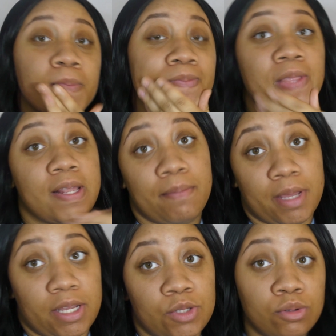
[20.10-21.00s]
I make
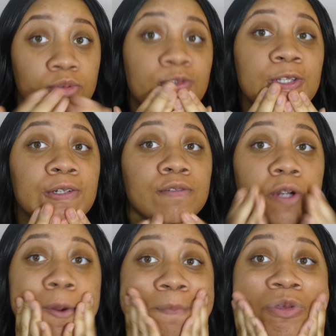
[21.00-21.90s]
it into a voiceover,
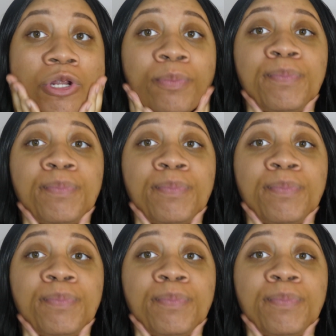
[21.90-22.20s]
you know?